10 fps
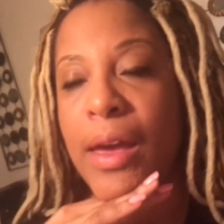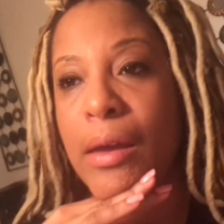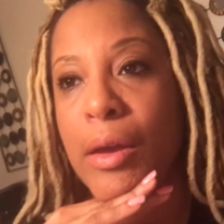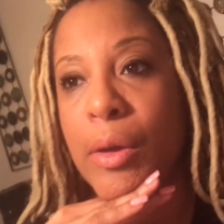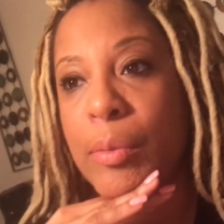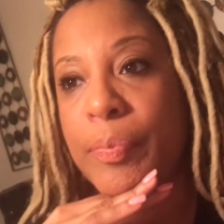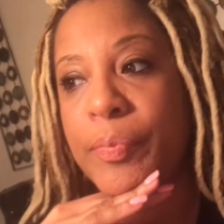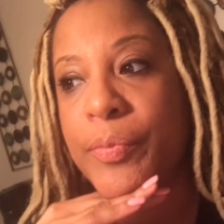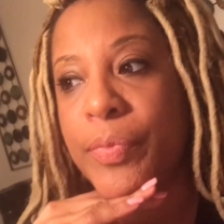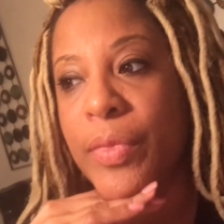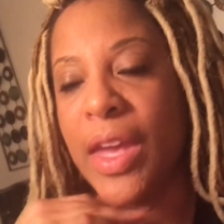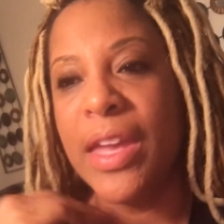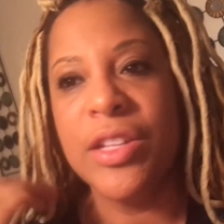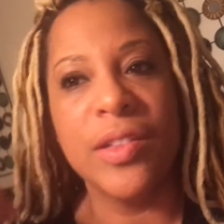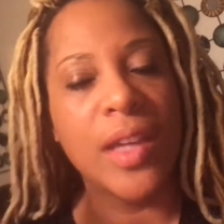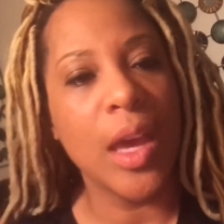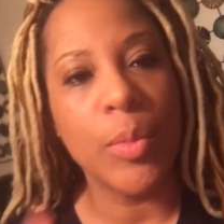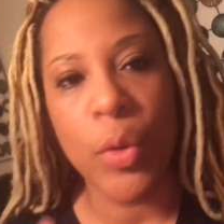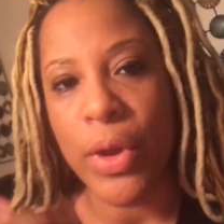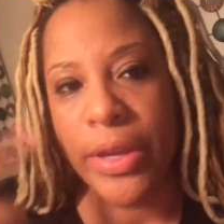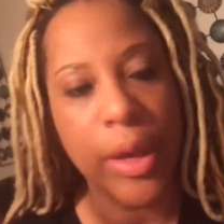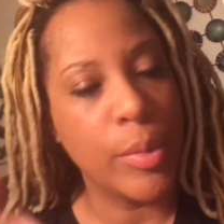And he just kept going.